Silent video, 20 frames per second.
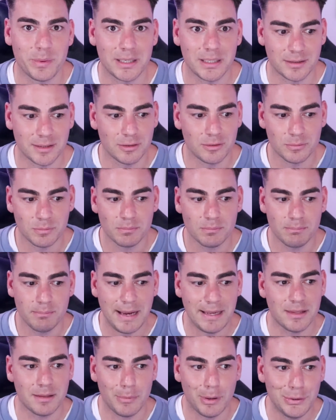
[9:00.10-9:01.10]
minutes and
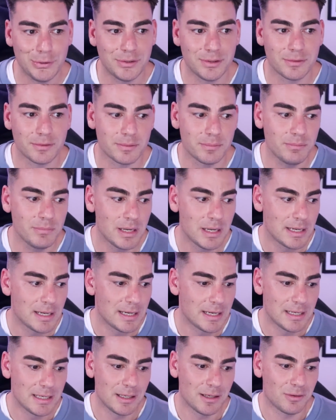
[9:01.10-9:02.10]
made the most of them,
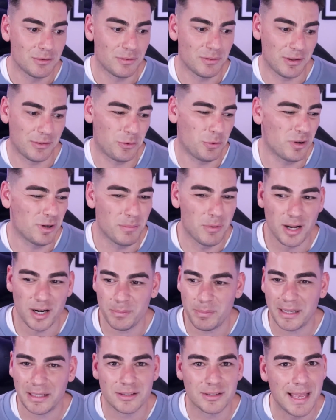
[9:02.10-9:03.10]
I thought it might
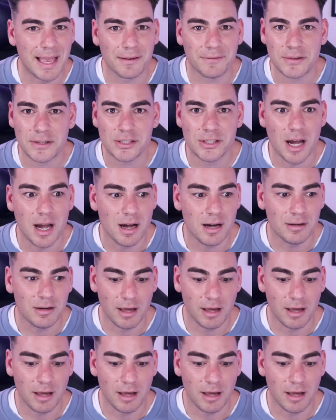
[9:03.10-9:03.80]
have been Zach Fisher.